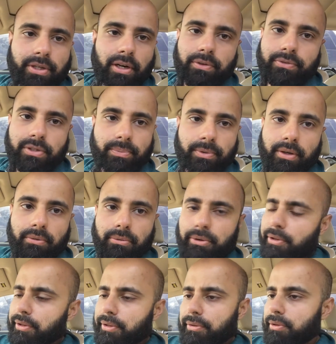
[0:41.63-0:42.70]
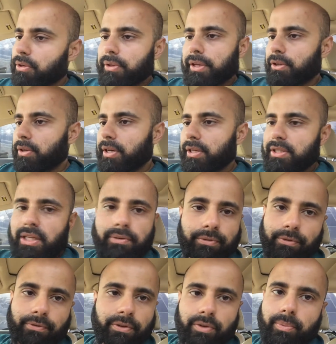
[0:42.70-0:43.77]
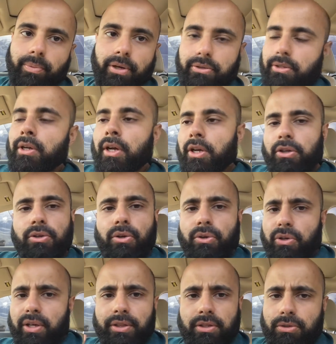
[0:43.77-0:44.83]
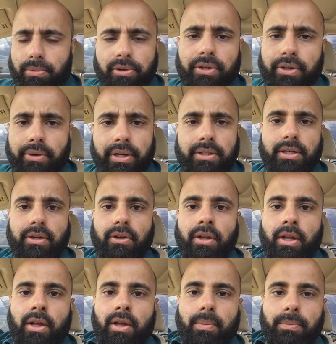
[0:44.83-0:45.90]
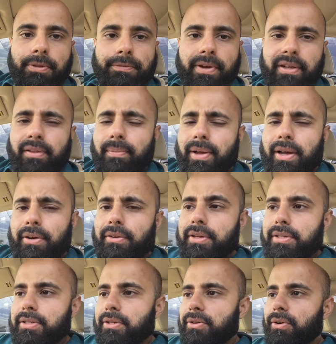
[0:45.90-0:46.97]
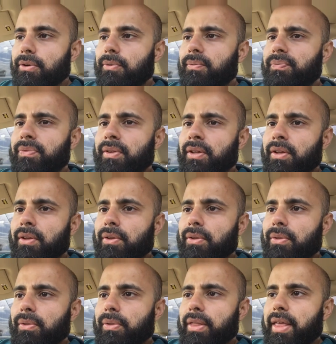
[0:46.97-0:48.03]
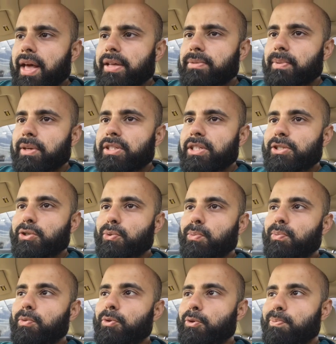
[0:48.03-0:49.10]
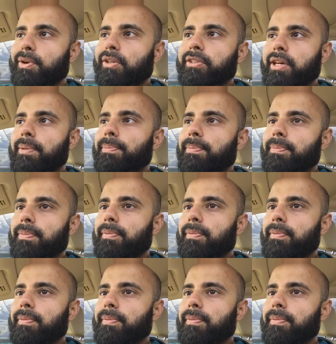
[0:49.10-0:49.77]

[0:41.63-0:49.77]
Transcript: off something, really, like you get a TV for $50. You get this really great deal. But the fact of the matter is, as much as you build up,